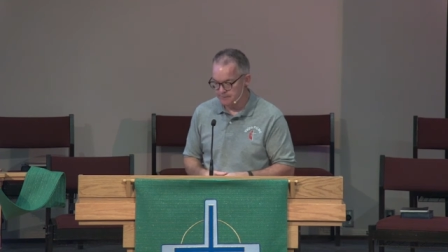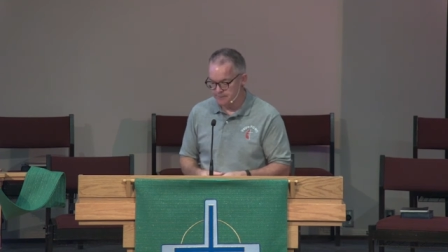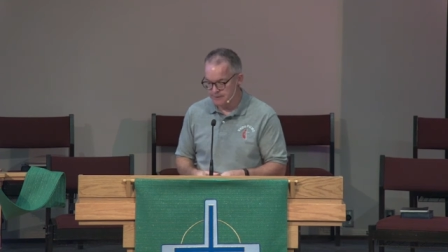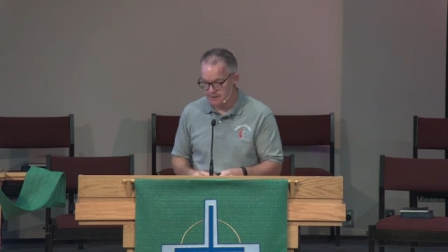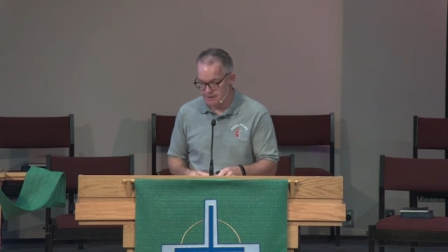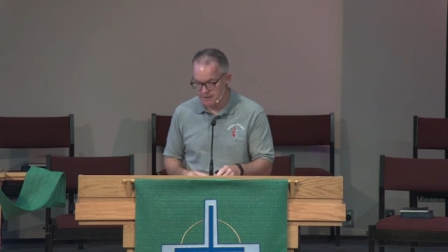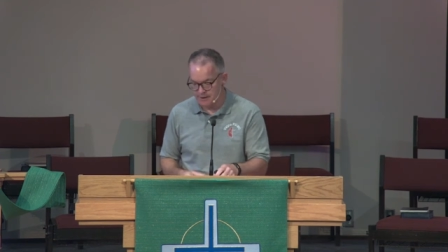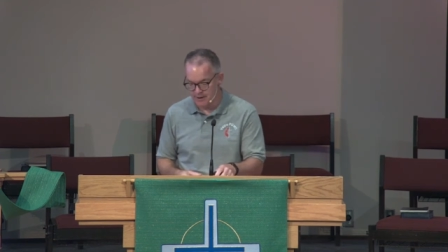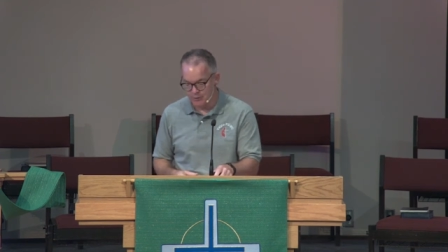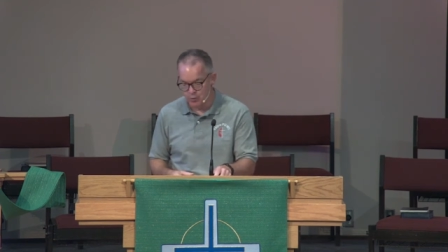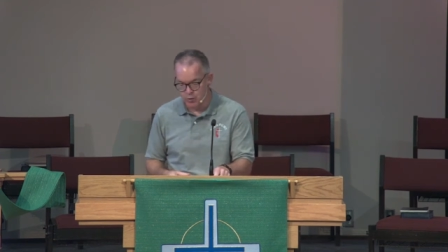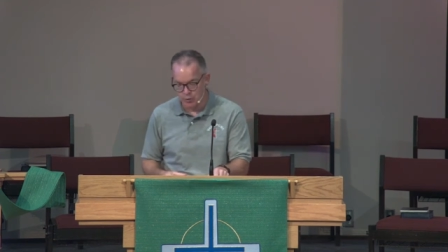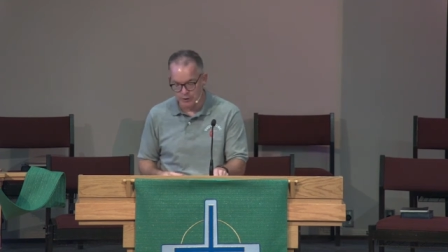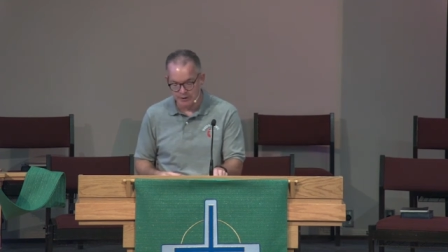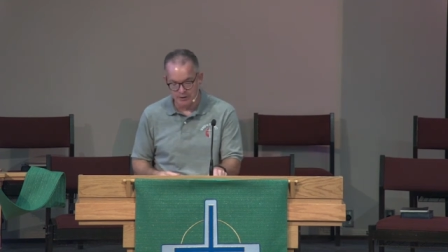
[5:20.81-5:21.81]
And, and
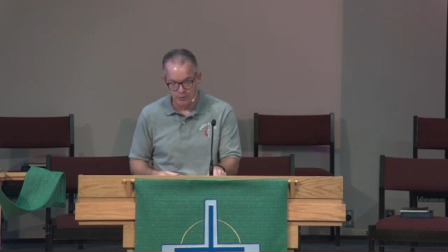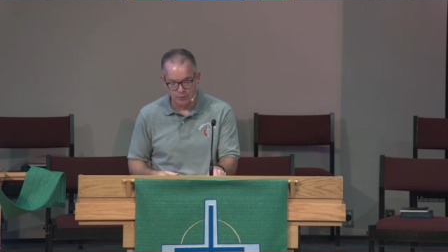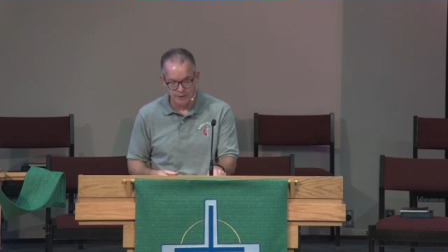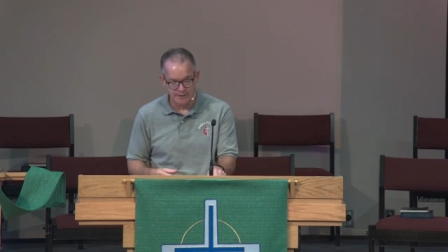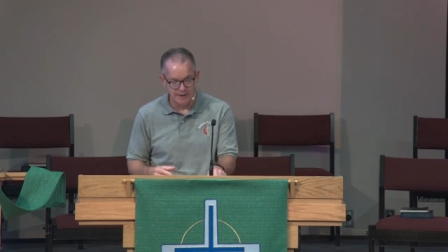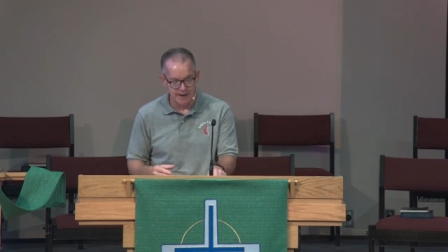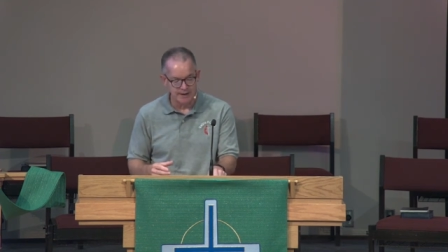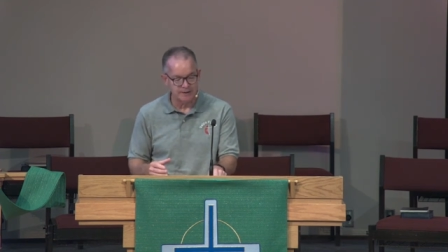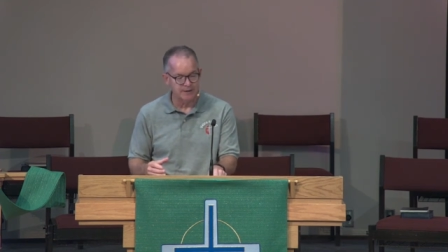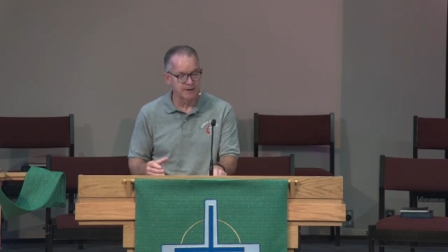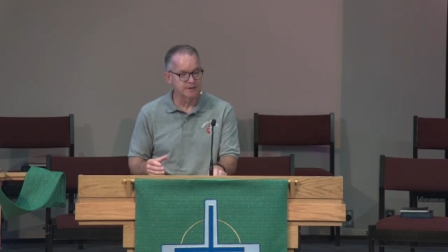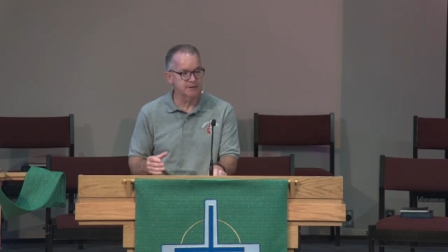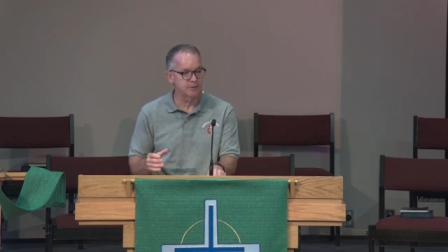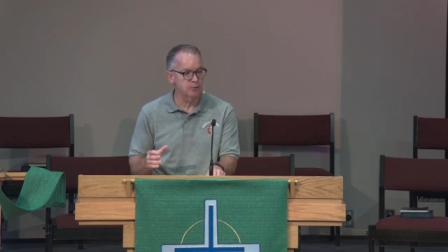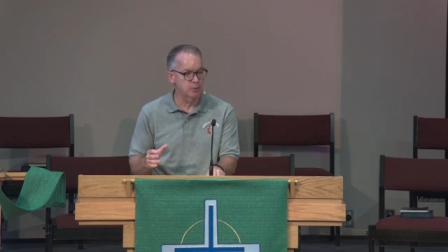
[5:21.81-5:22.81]
when, when that
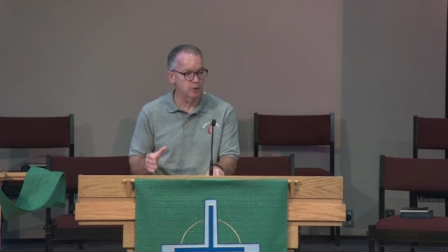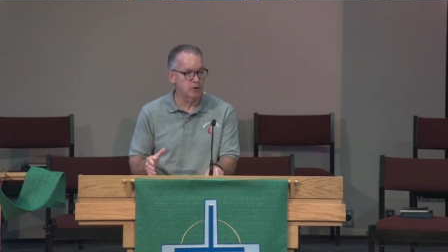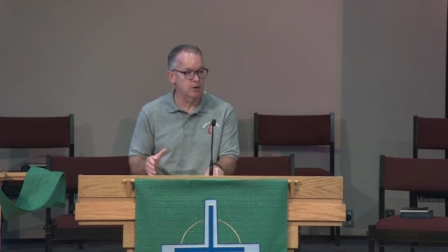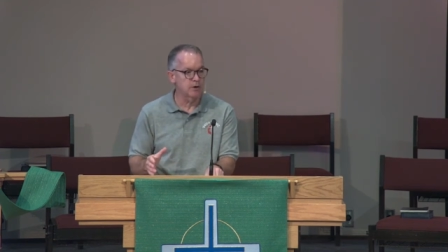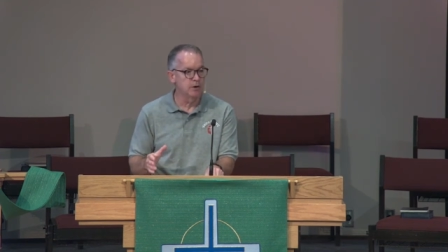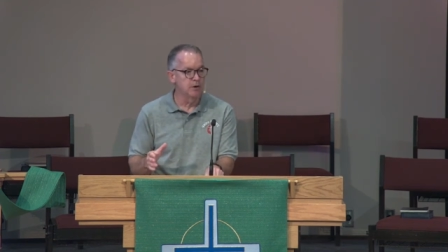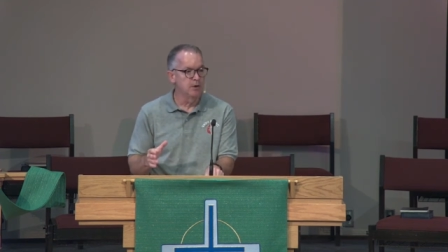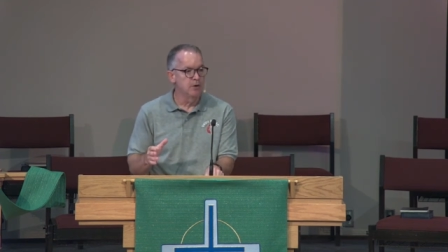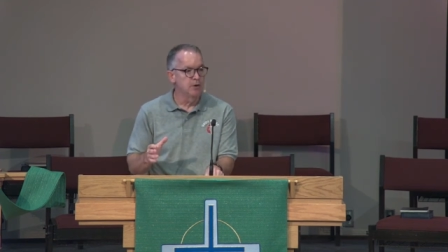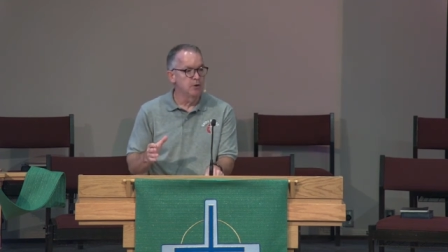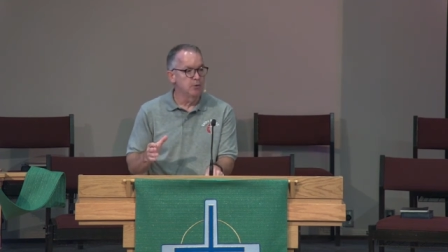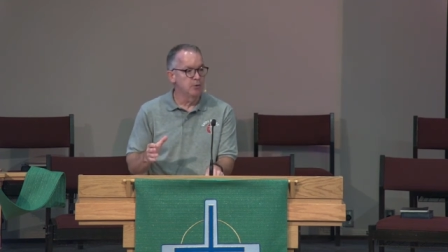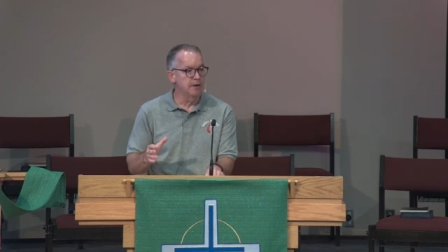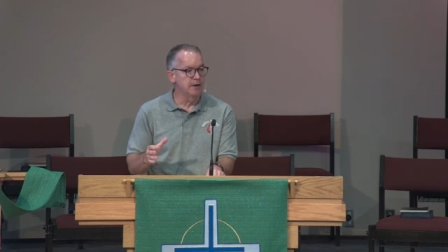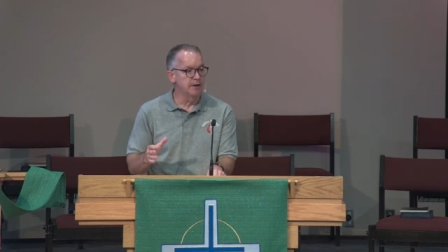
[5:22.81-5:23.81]
doesn't work,
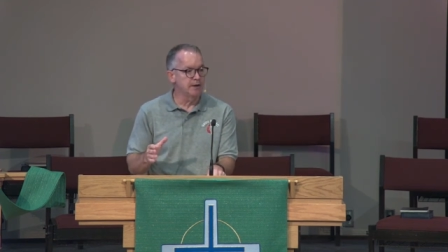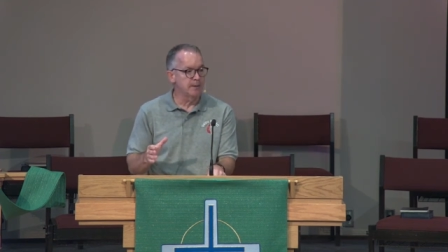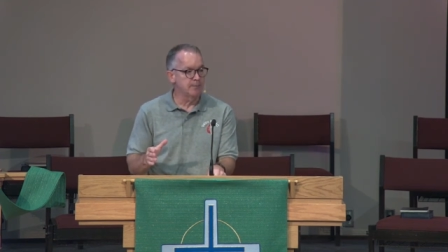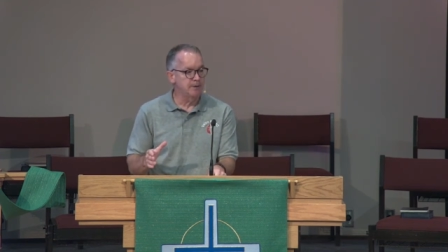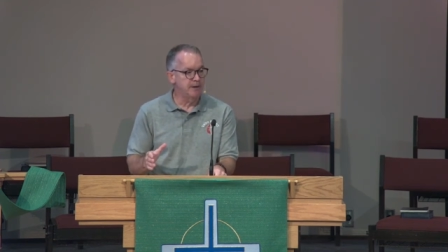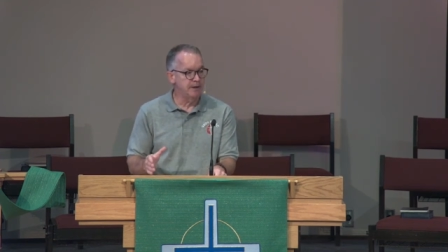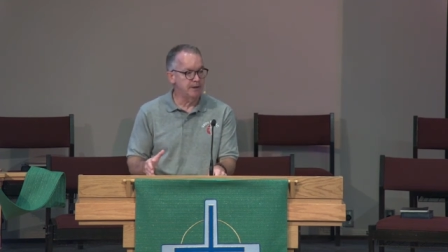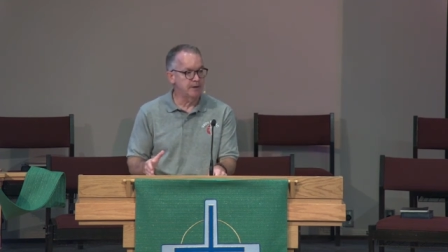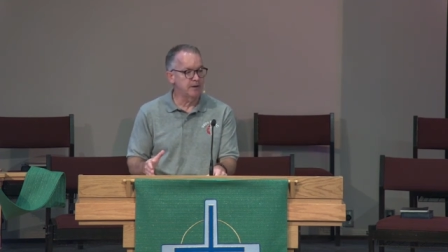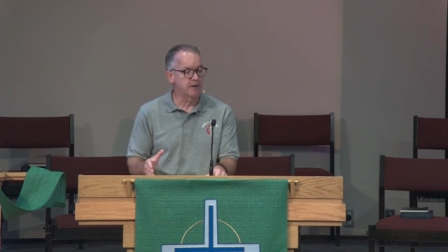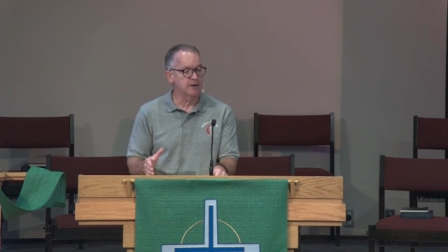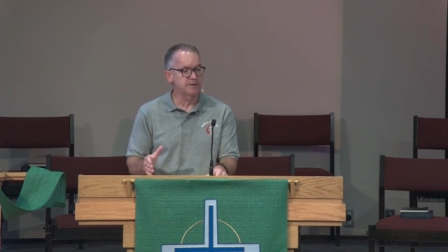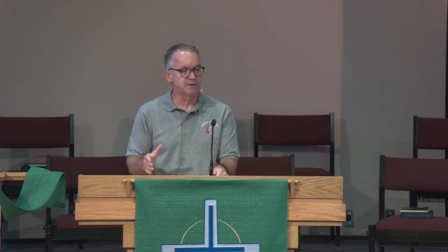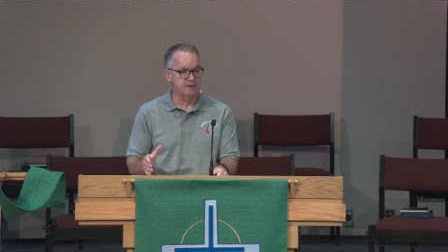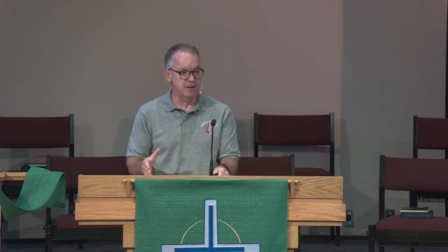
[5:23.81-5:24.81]
we end up kicking
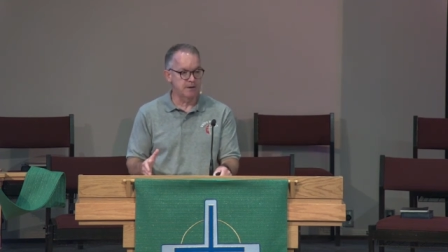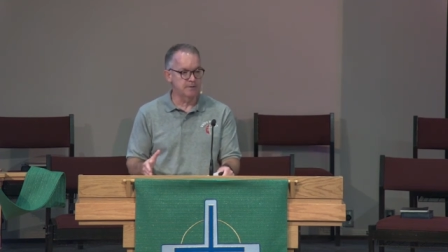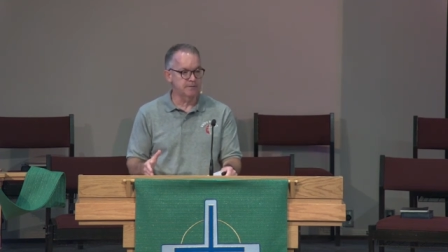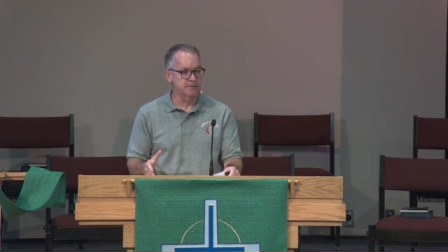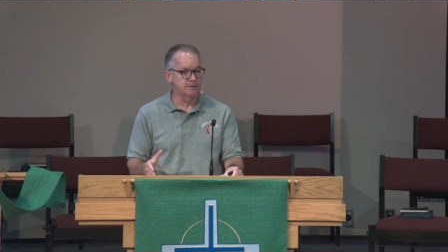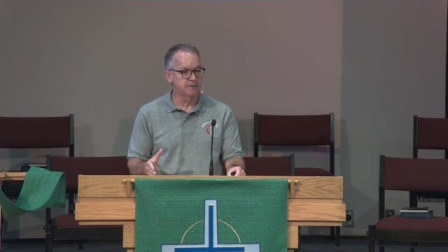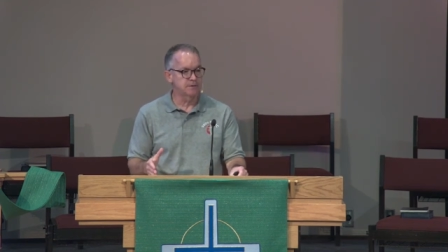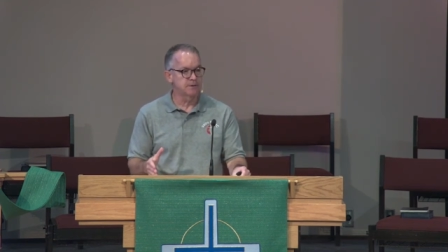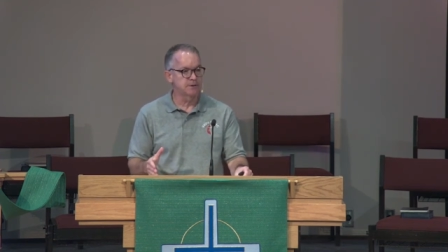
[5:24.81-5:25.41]
ourselves